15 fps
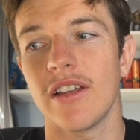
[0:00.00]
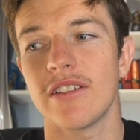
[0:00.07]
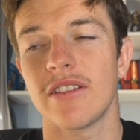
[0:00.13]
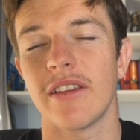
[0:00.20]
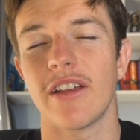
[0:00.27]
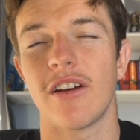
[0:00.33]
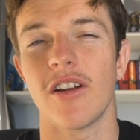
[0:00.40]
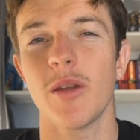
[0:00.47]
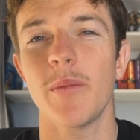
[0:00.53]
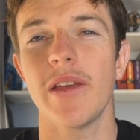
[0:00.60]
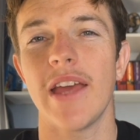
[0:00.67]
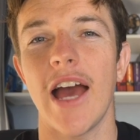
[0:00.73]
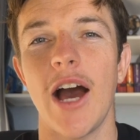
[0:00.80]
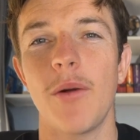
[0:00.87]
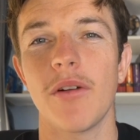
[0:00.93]
So they're going to be
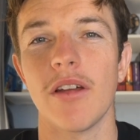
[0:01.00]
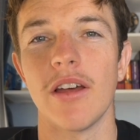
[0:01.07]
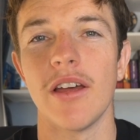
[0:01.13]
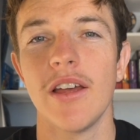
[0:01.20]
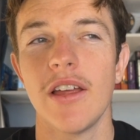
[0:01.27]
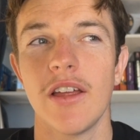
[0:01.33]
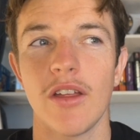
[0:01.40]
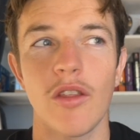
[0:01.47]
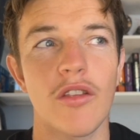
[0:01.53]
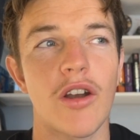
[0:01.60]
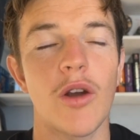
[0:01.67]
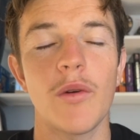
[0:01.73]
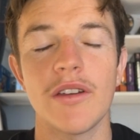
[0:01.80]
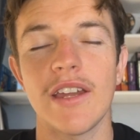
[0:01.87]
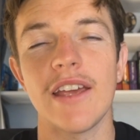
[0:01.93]
able to
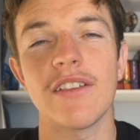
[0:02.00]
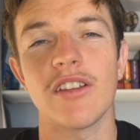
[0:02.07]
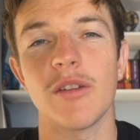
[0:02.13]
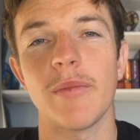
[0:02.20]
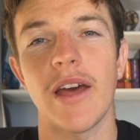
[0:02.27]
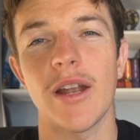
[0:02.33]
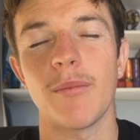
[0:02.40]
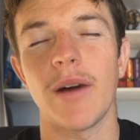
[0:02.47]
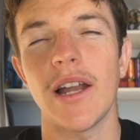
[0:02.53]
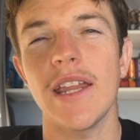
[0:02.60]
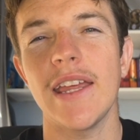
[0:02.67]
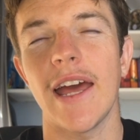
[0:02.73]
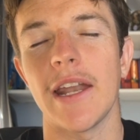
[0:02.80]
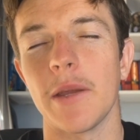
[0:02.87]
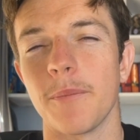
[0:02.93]
throw a decent amount of
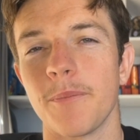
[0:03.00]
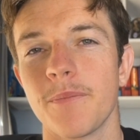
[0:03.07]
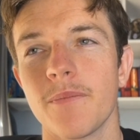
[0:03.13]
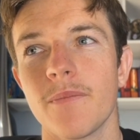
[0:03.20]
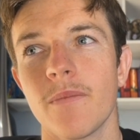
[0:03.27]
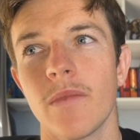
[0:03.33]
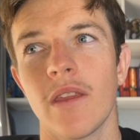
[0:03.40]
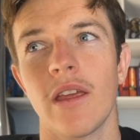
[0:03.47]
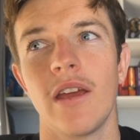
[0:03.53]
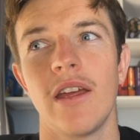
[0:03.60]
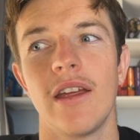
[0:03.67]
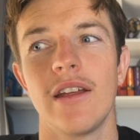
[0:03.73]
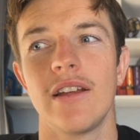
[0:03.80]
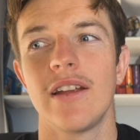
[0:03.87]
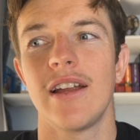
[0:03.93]
money at him.
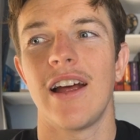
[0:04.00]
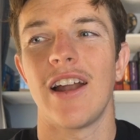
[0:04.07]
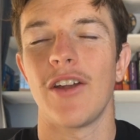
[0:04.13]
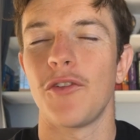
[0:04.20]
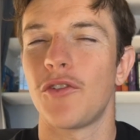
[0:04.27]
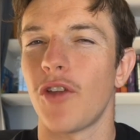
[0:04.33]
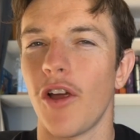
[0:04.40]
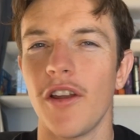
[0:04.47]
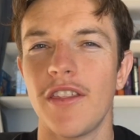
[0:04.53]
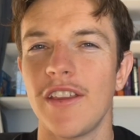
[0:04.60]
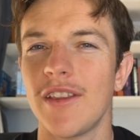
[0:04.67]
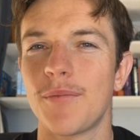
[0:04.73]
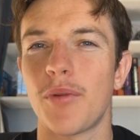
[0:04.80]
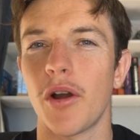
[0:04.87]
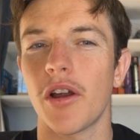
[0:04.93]
And I don't think
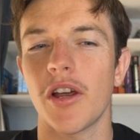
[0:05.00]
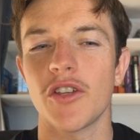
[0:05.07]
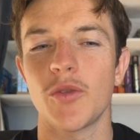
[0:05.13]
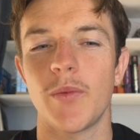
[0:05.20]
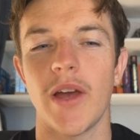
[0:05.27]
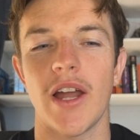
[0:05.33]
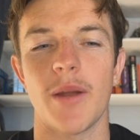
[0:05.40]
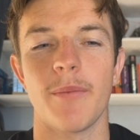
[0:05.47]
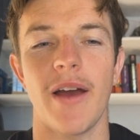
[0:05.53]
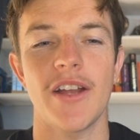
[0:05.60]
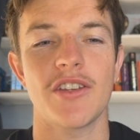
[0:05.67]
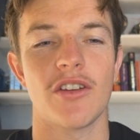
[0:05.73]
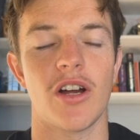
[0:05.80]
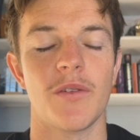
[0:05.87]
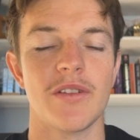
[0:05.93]
the Broncos will be able to match
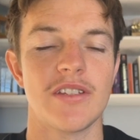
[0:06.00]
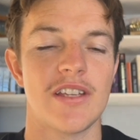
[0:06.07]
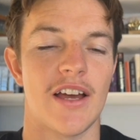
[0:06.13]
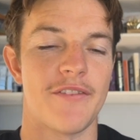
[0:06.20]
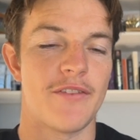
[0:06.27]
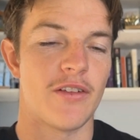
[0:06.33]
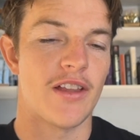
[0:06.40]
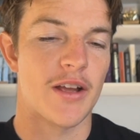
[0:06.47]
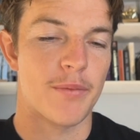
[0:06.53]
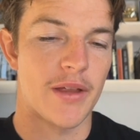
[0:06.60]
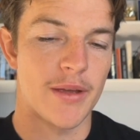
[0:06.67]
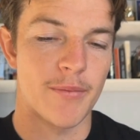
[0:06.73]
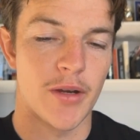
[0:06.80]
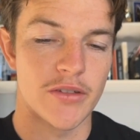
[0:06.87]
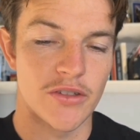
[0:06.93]
it. Obviously, I feel like
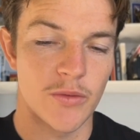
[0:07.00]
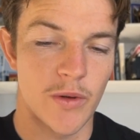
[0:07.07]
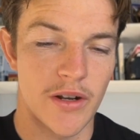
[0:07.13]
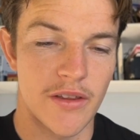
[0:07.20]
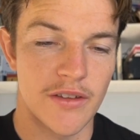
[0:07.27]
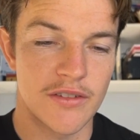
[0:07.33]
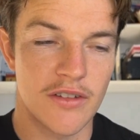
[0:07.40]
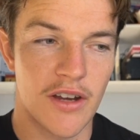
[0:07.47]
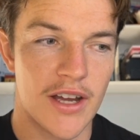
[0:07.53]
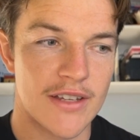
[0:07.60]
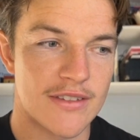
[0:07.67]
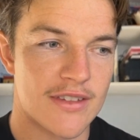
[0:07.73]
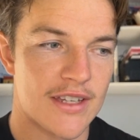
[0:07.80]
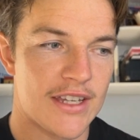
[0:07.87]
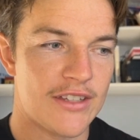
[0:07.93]
Blake Moser is one of those guys
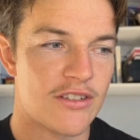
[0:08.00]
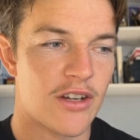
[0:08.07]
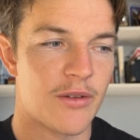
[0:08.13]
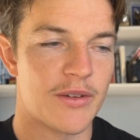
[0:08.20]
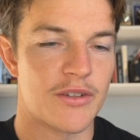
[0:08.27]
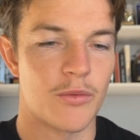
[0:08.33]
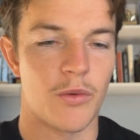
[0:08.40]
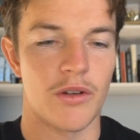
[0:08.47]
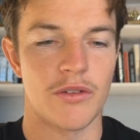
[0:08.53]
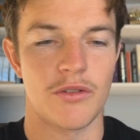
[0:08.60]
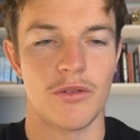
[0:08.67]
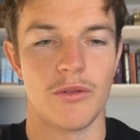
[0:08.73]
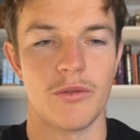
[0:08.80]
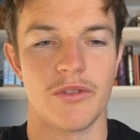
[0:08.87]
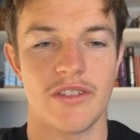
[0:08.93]
that he's going to want
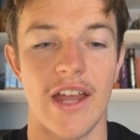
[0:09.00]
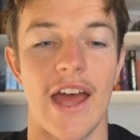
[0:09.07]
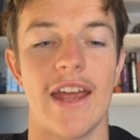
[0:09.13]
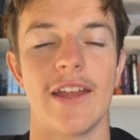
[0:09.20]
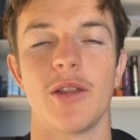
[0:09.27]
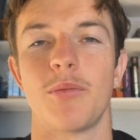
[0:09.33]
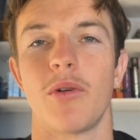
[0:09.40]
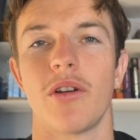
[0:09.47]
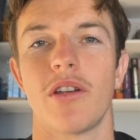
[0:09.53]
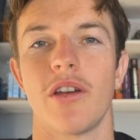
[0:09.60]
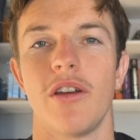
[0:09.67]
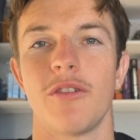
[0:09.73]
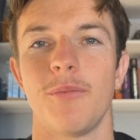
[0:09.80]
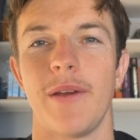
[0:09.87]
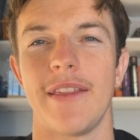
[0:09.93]
to stay at the
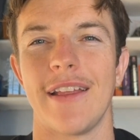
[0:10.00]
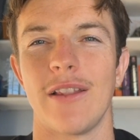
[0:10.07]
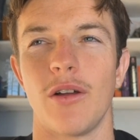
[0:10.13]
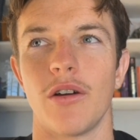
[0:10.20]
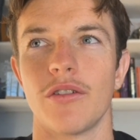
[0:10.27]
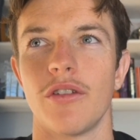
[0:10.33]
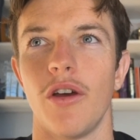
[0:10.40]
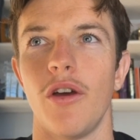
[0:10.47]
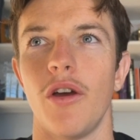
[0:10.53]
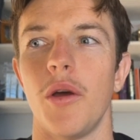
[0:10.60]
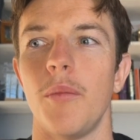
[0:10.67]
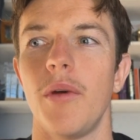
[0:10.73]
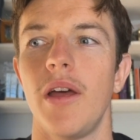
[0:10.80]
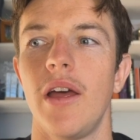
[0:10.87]
Broncos and be there long term.